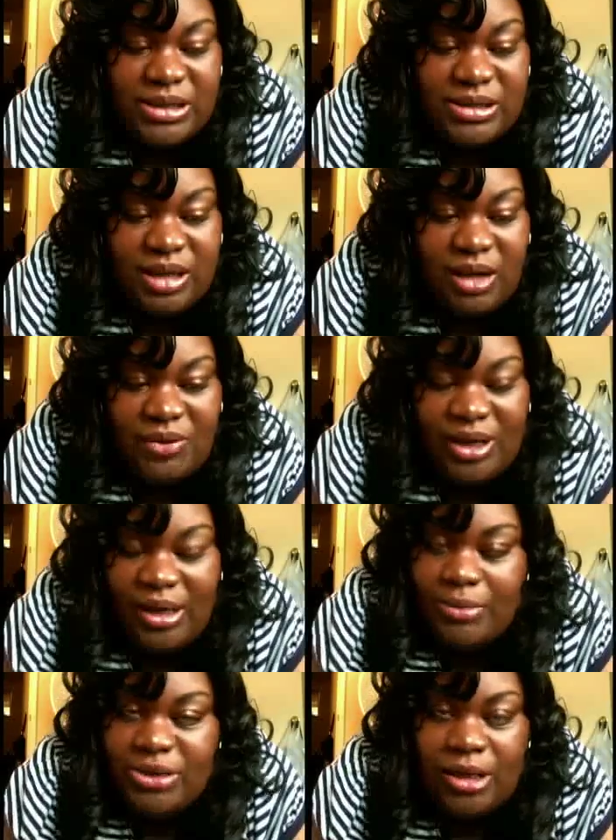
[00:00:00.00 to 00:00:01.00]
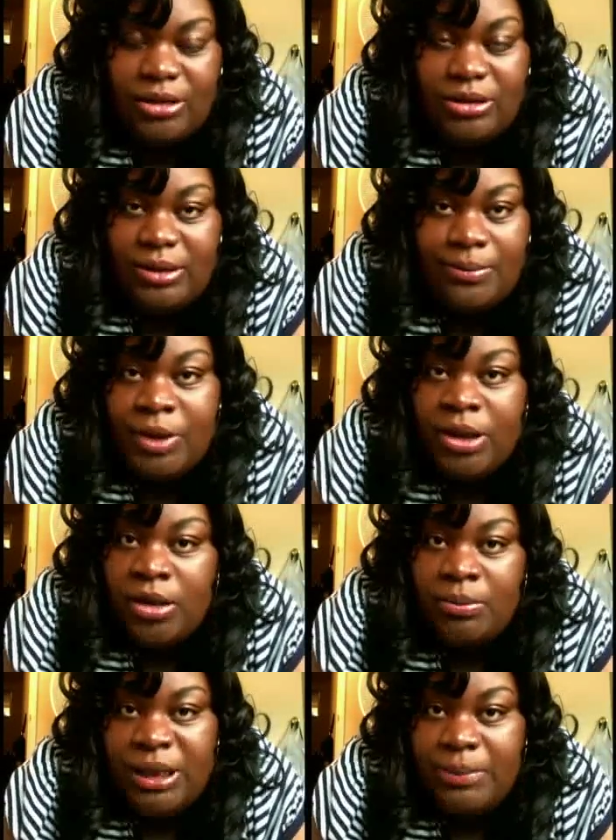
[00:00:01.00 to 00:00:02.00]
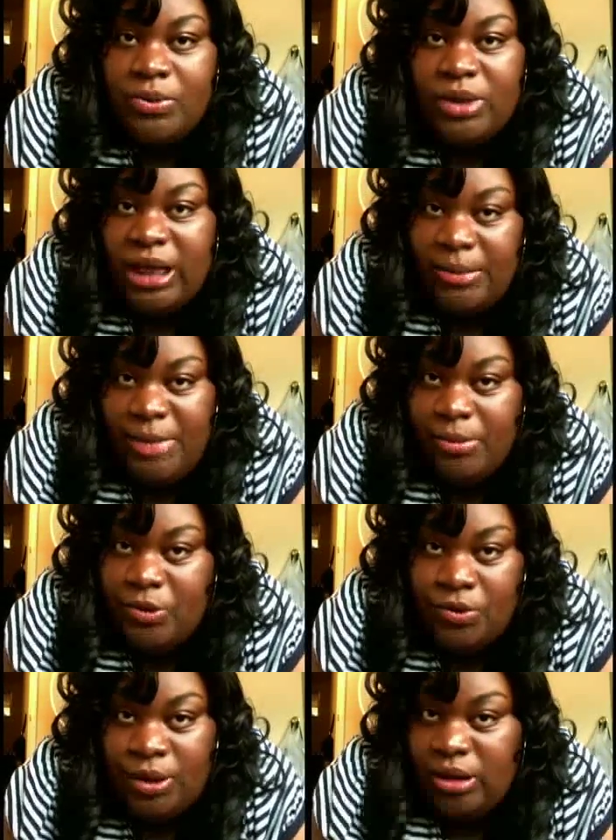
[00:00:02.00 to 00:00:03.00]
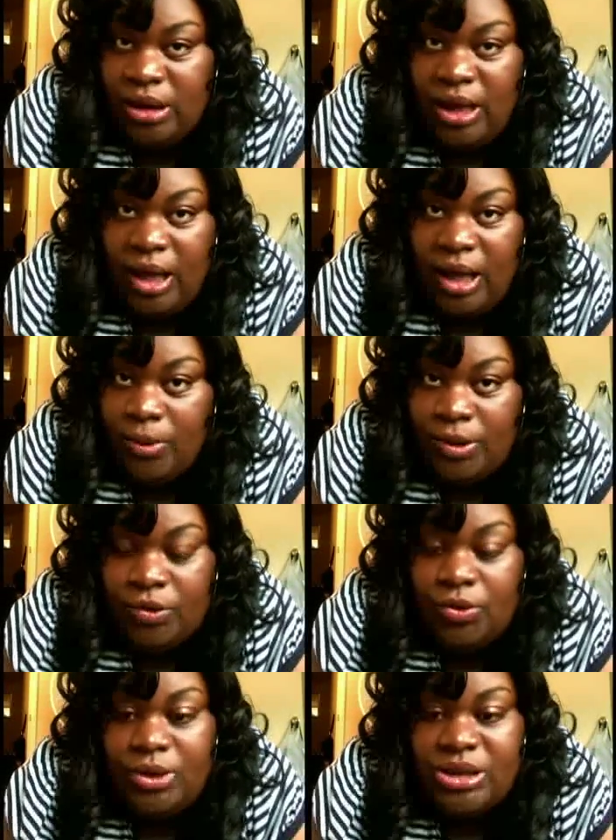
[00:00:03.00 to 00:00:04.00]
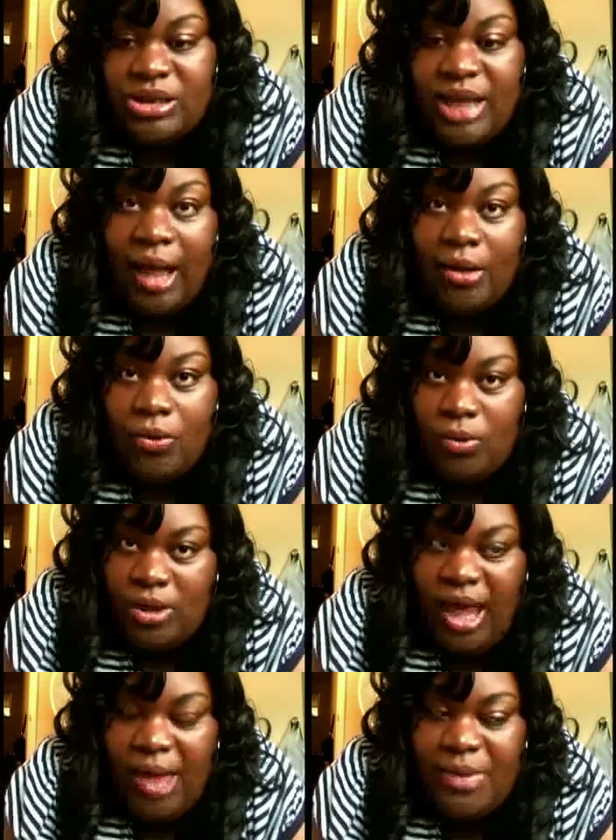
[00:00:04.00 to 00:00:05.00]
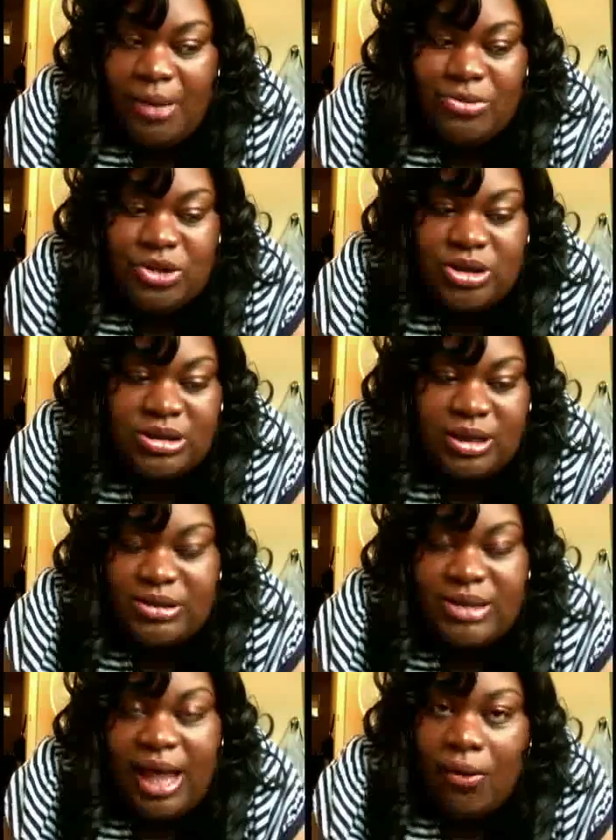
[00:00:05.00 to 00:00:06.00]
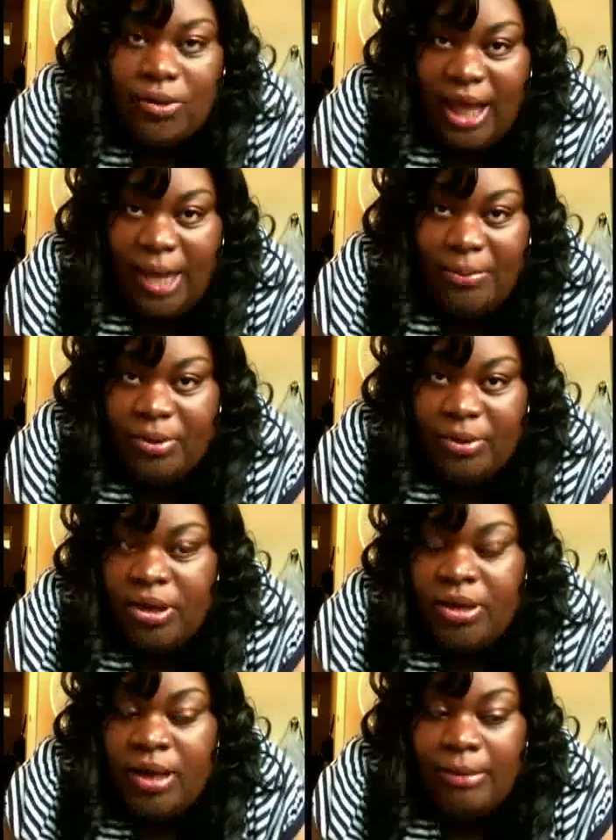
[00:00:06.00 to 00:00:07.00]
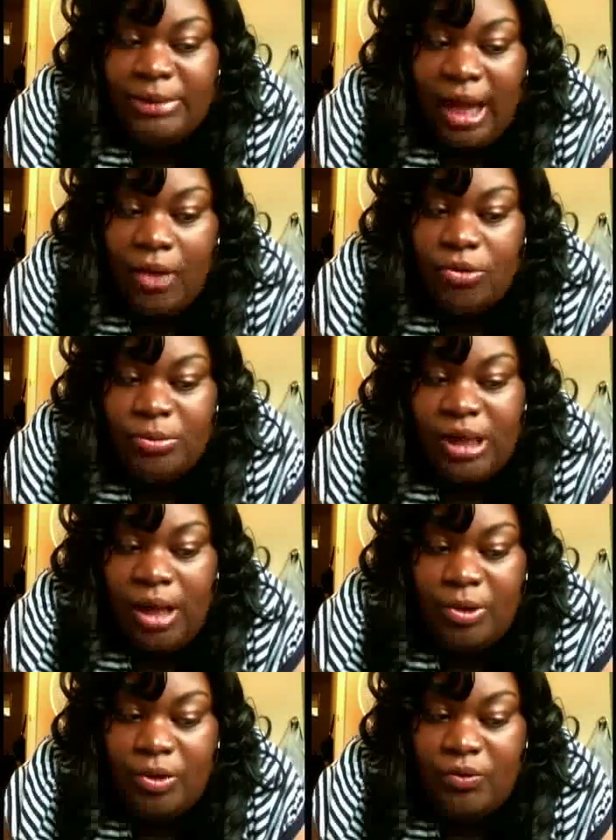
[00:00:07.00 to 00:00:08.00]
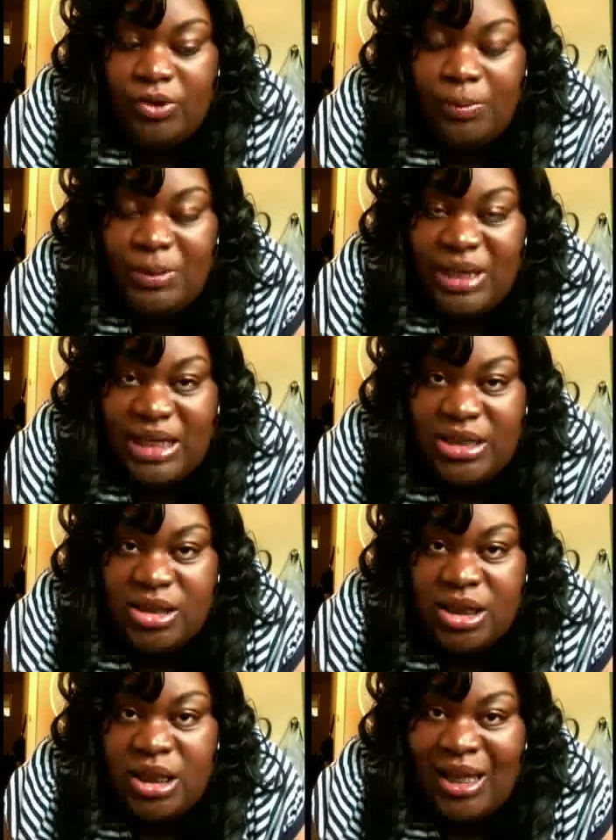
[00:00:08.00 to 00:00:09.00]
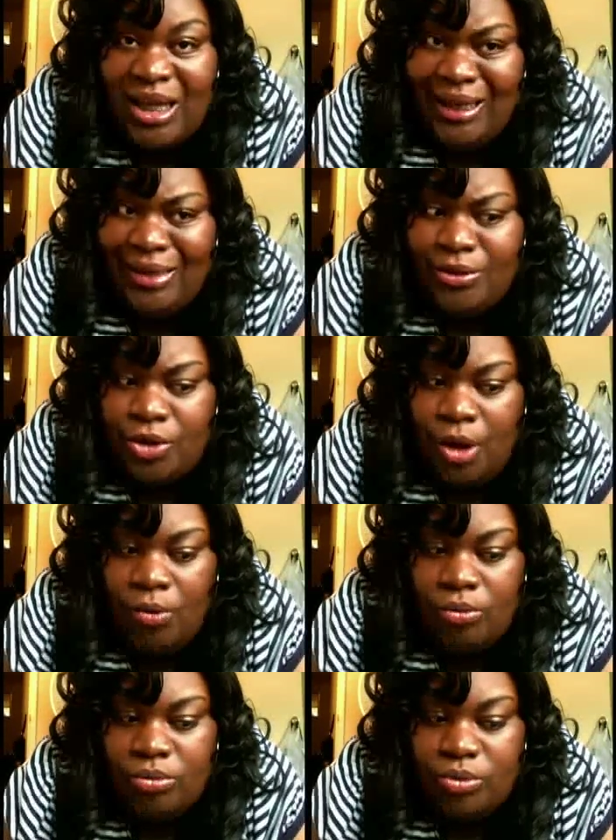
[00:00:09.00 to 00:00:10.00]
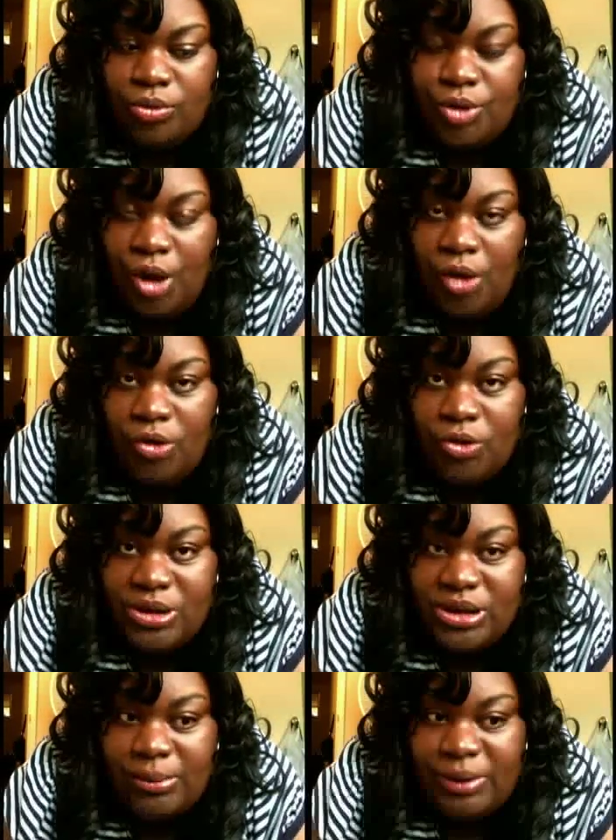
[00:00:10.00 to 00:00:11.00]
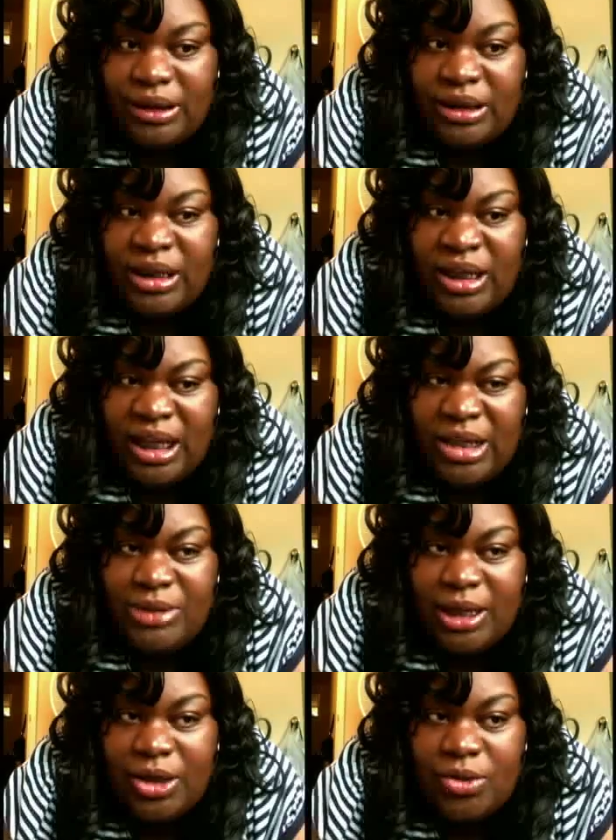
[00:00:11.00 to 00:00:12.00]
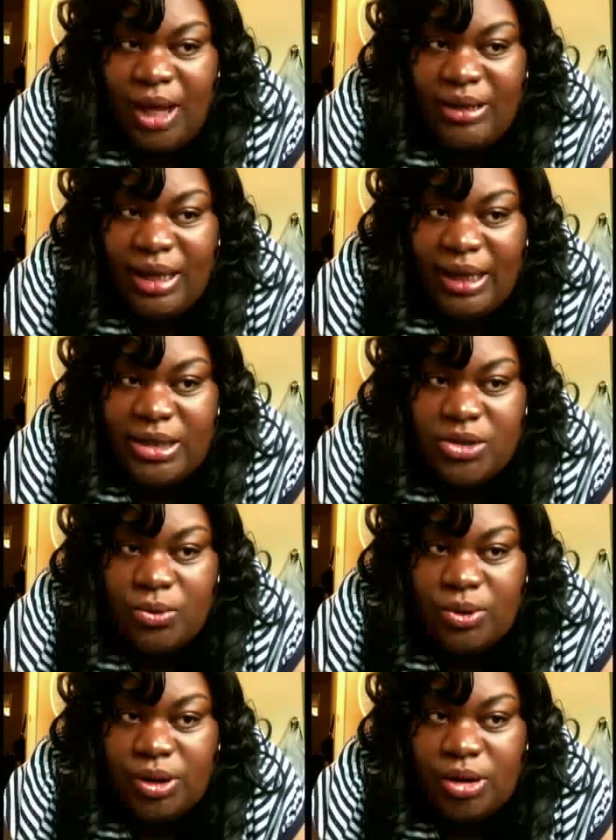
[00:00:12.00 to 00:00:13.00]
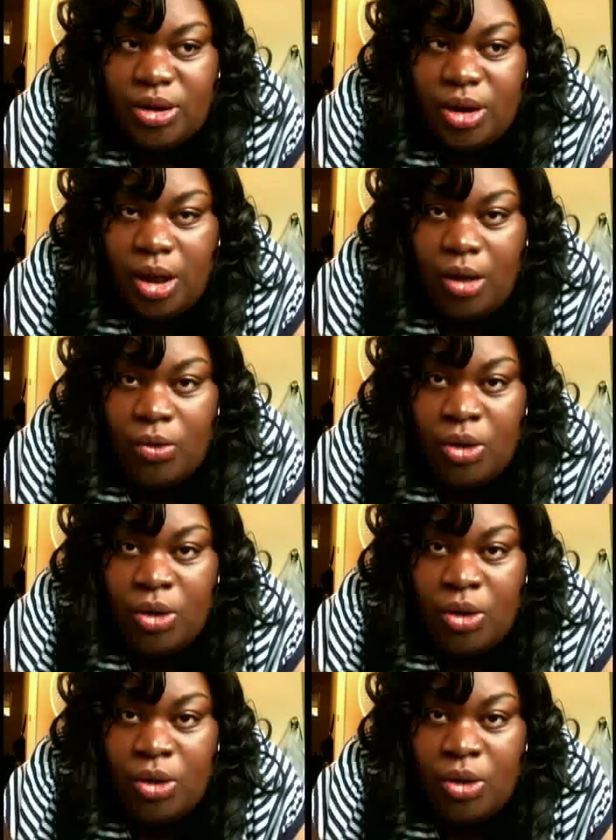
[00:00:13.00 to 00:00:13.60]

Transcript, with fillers: and stuff. And I kept telling him, people can't make me do anything I don't want to do. It's not going to happen. I'm just, it's not going to happen. I'm not going to be coming over your place and I don't know you or something. He was like, you act like it's going to, you know,